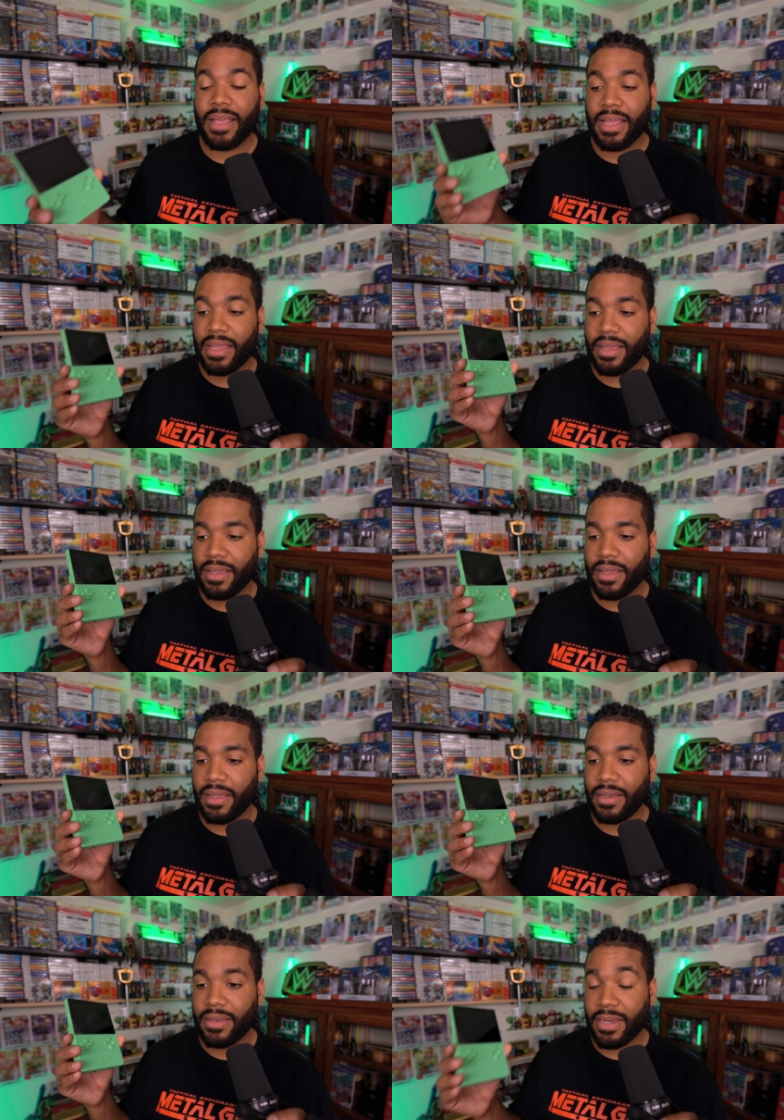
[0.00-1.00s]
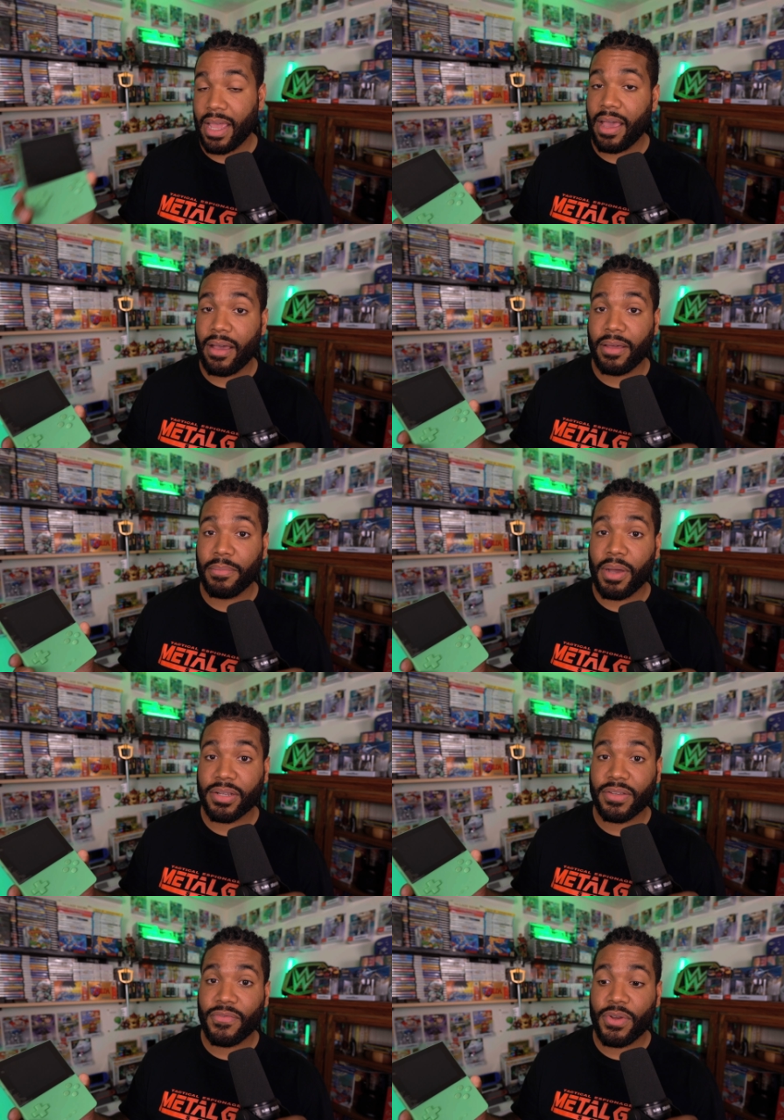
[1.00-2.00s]
And yeah,
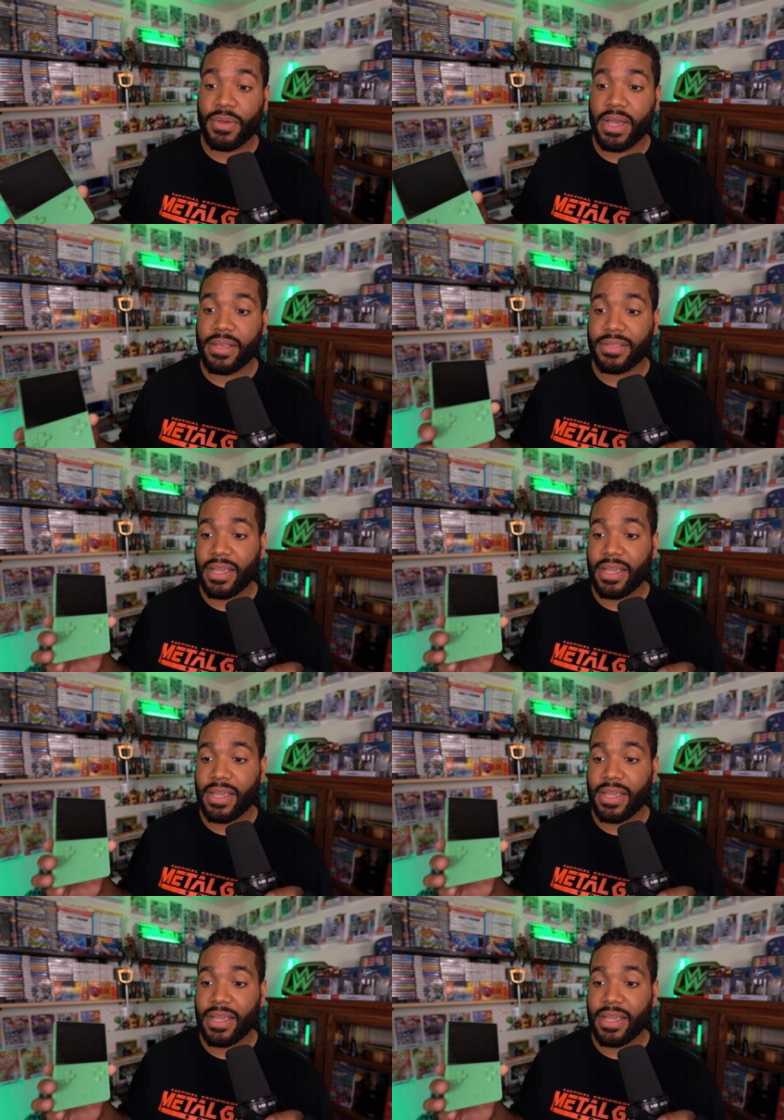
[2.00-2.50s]
unbox it for you guys.